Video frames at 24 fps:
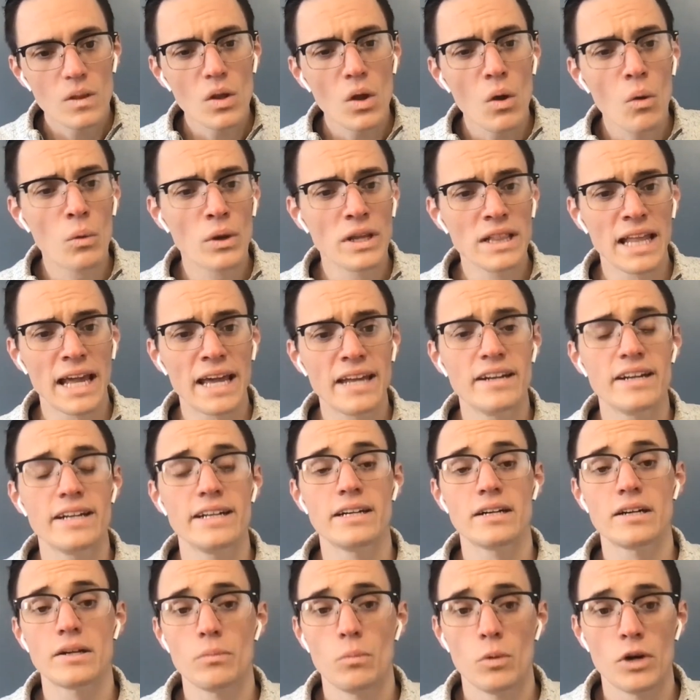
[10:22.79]
we landed
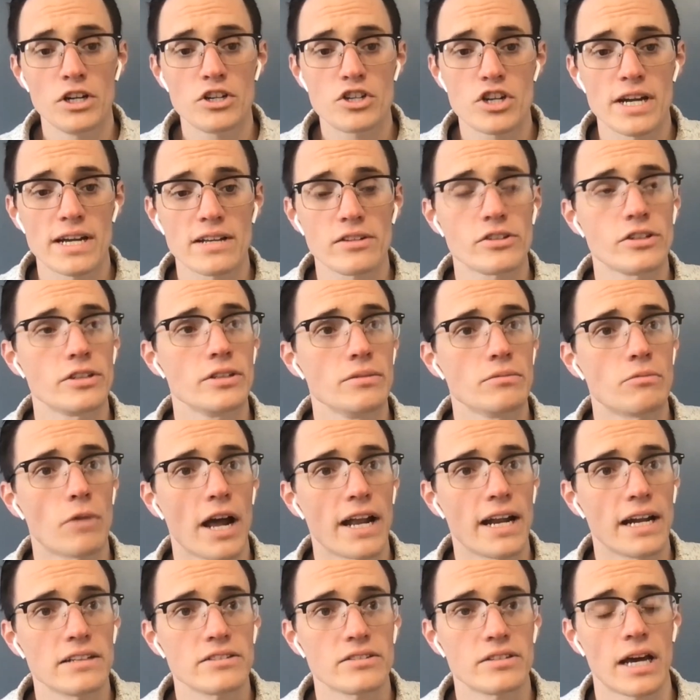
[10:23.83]
here in Winchester,
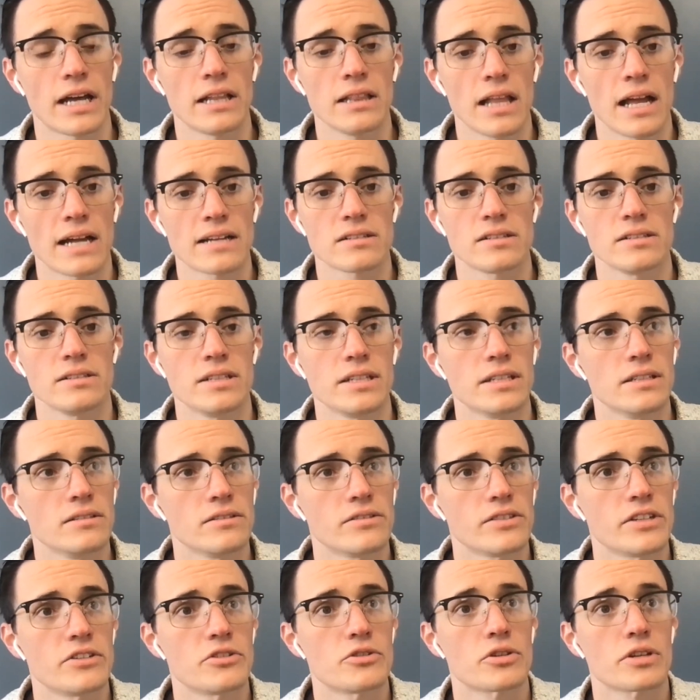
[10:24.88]
right outside Lexington,
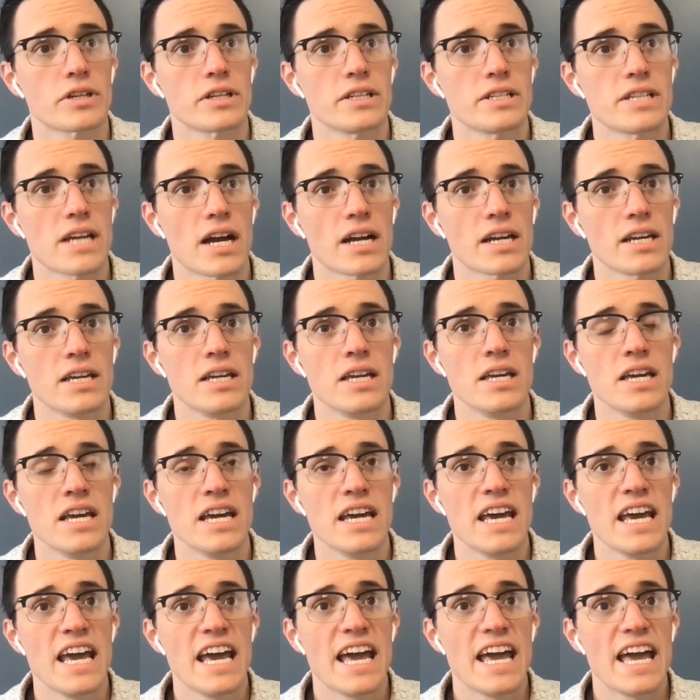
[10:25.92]
Central Kentucky,
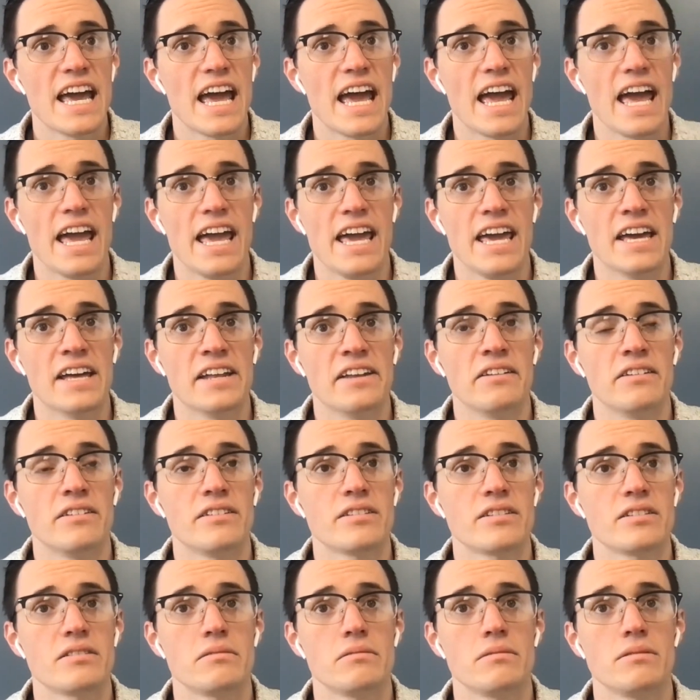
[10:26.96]
and
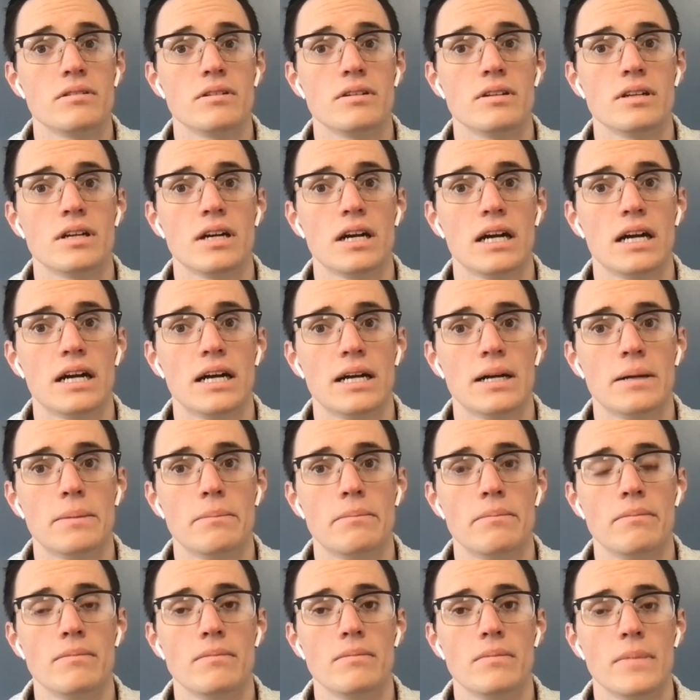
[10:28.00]

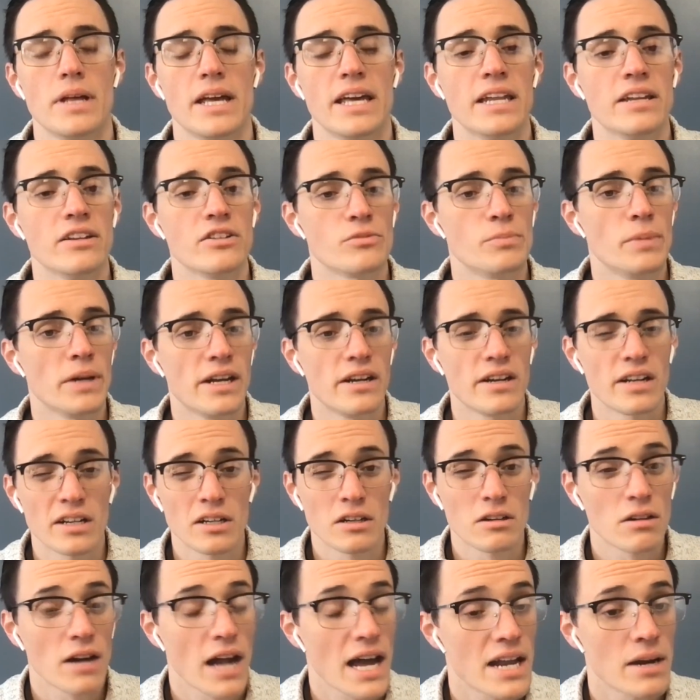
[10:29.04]
it has been
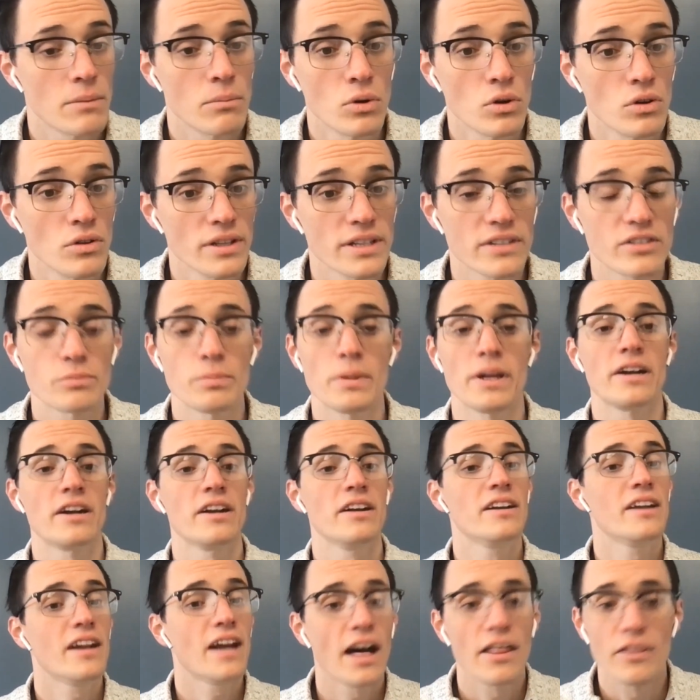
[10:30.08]
this has been
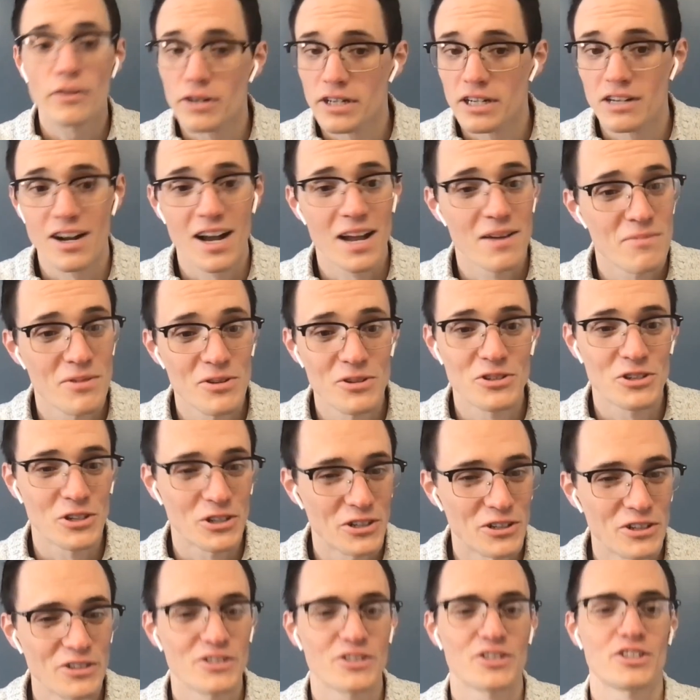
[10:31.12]
another incredible
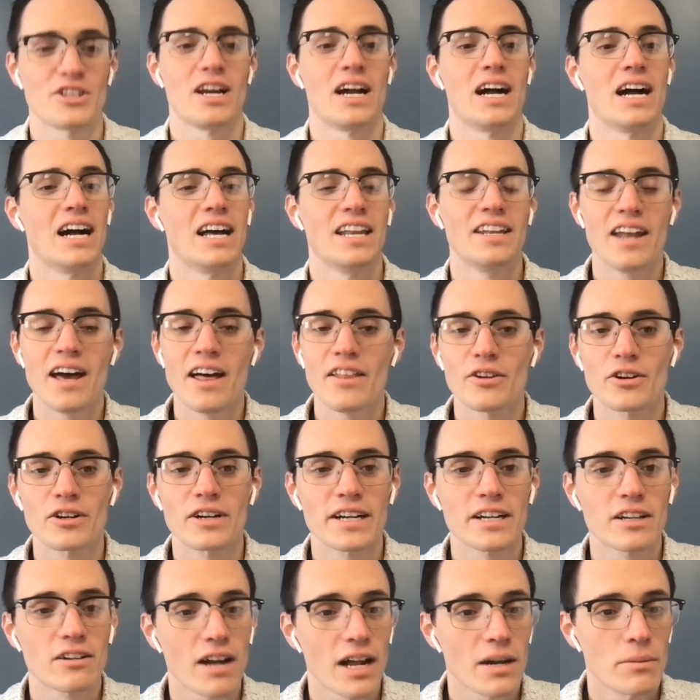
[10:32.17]
church, another
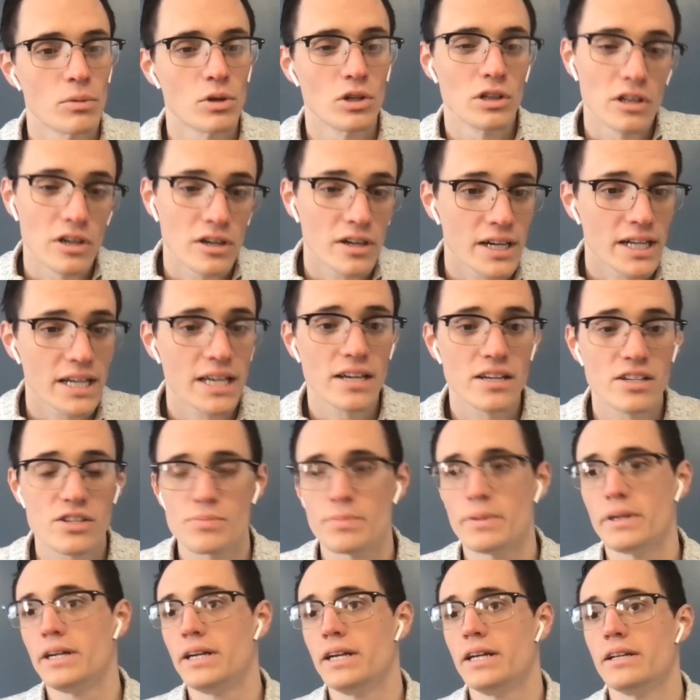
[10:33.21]
incredible learning
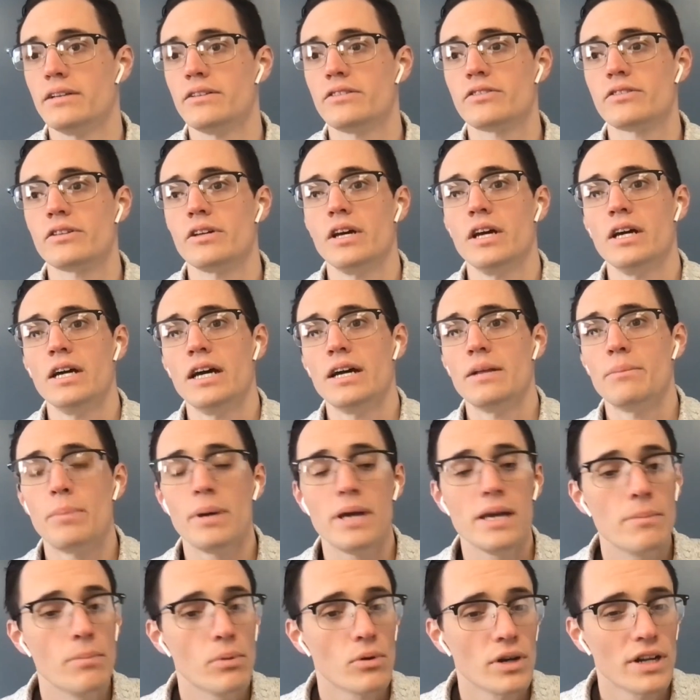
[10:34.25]
experience.
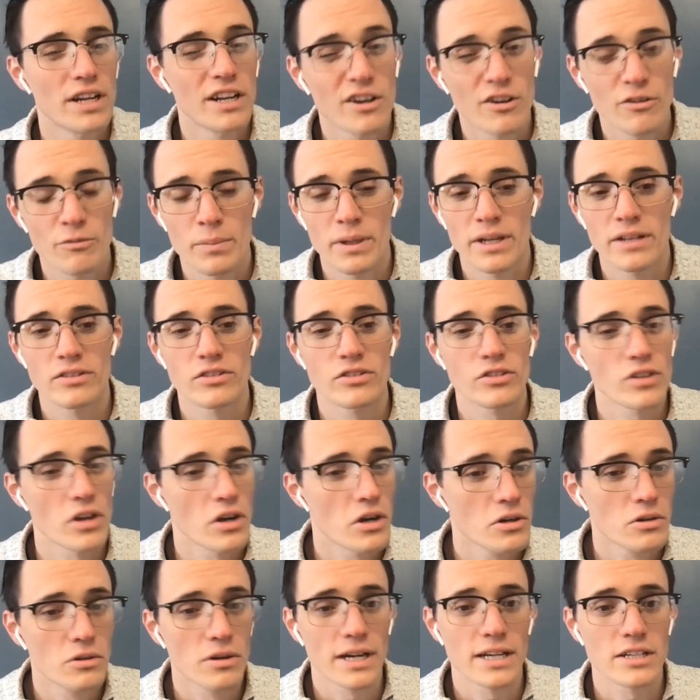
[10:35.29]
People here have been
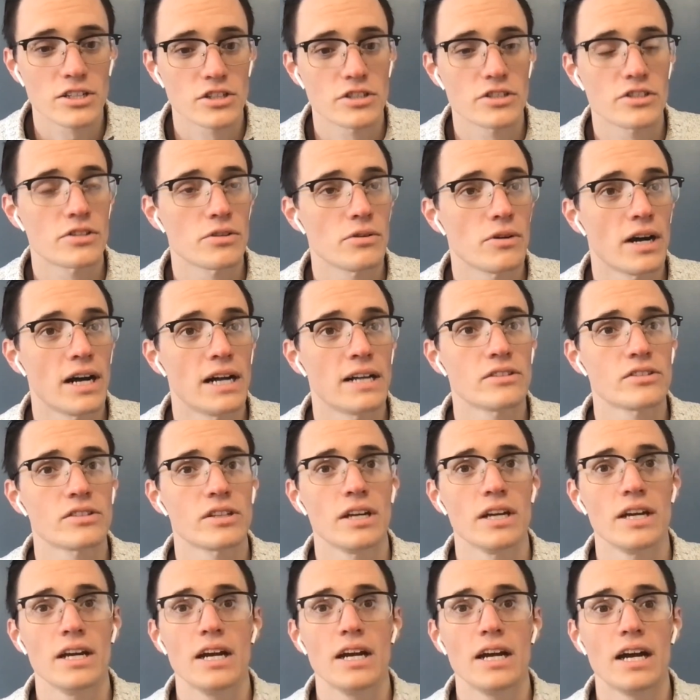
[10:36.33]
so gracious to us.
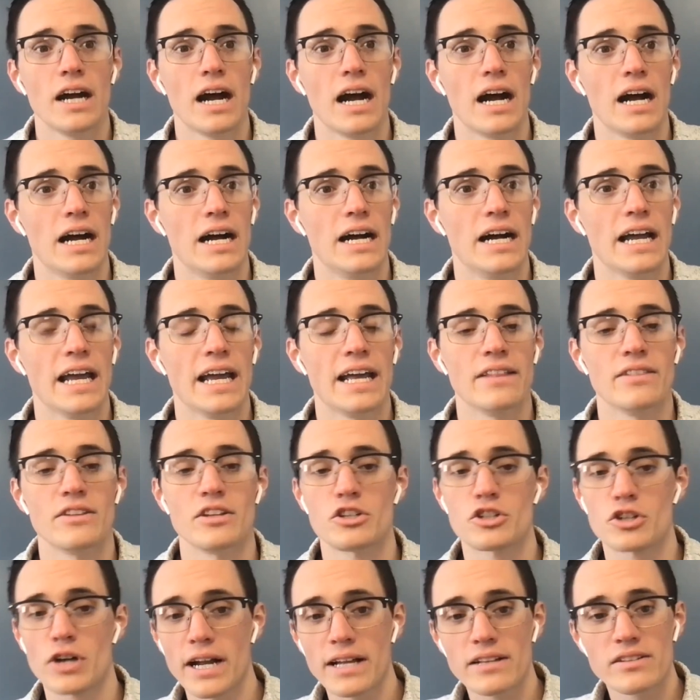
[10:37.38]
And the
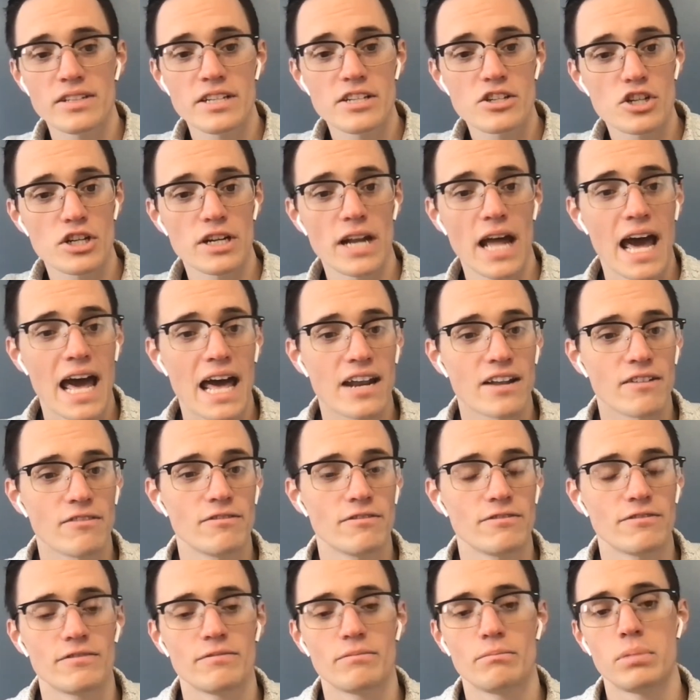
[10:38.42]
transition out of
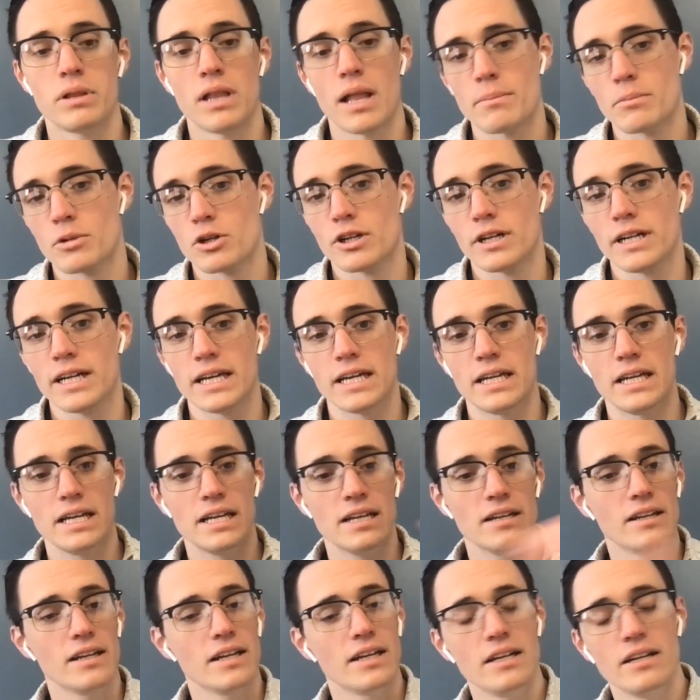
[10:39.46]
Plum Creek and
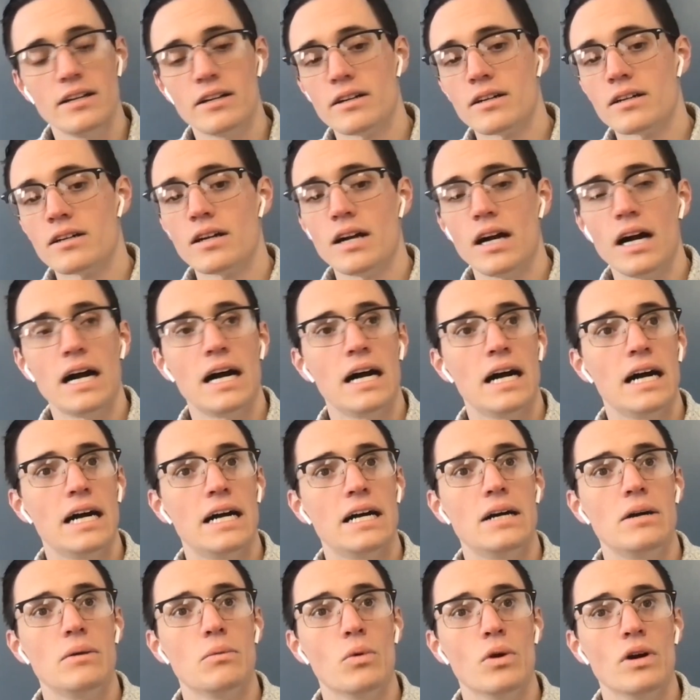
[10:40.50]
into here
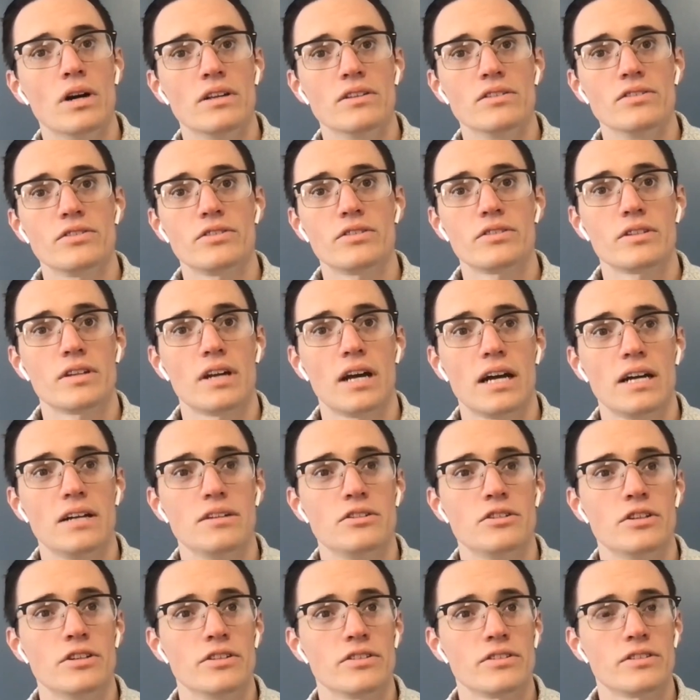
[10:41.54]
was
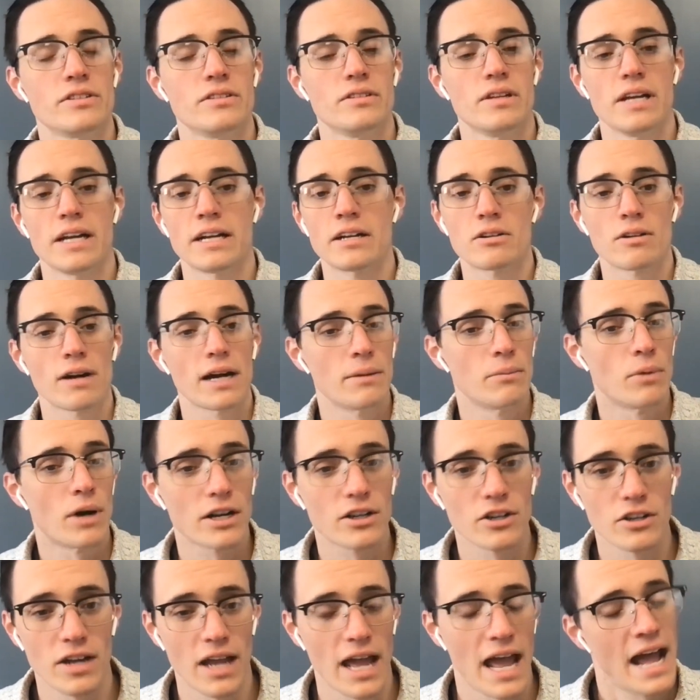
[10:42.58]
just incredible. I
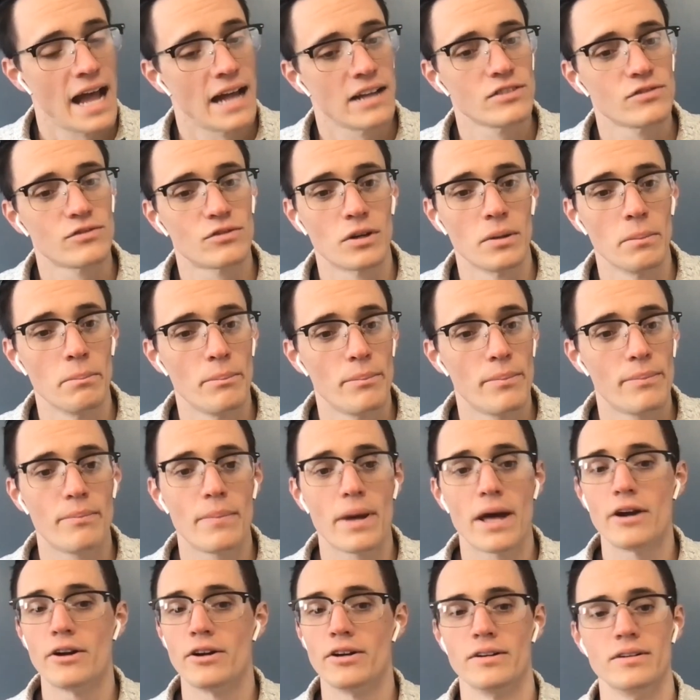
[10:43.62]
couldn't ask for a
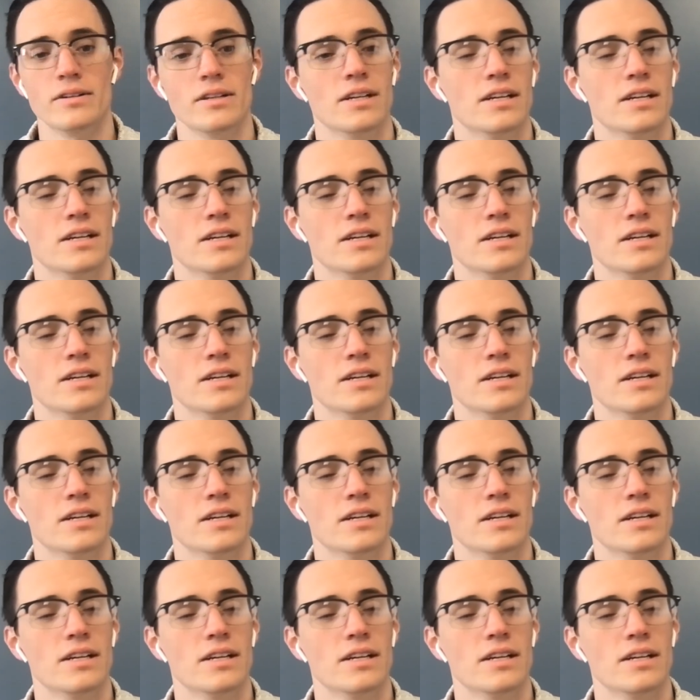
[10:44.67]
better